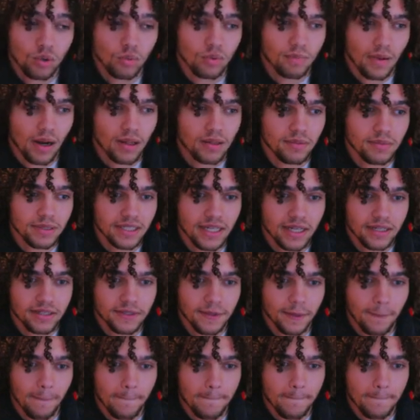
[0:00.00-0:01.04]
would probably be dead,
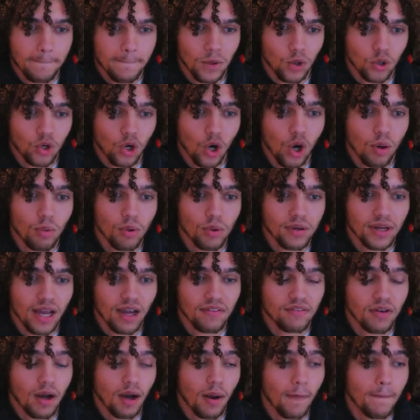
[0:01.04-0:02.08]
or Koba would
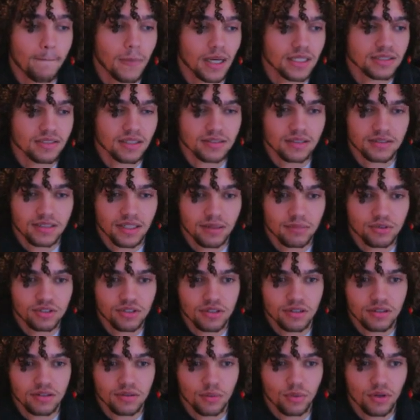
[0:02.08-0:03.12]
have a butt ton of damage
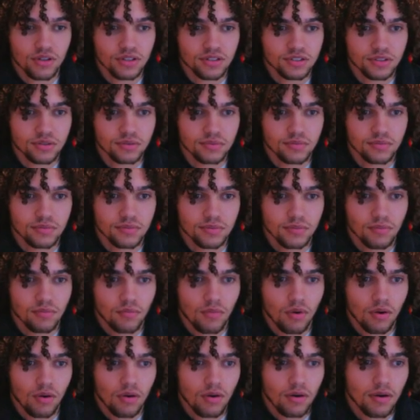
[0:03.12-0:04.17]
on it. One of the two.
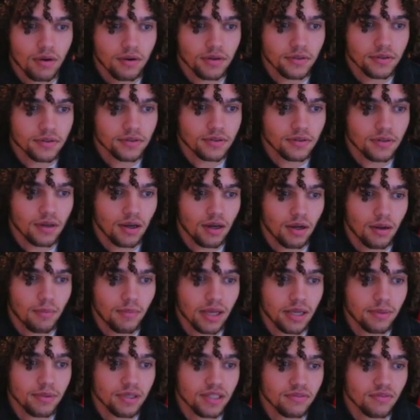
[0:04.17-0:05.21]

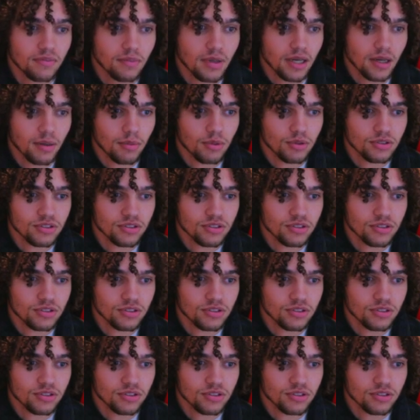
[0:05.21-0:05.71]
Maybe even been able to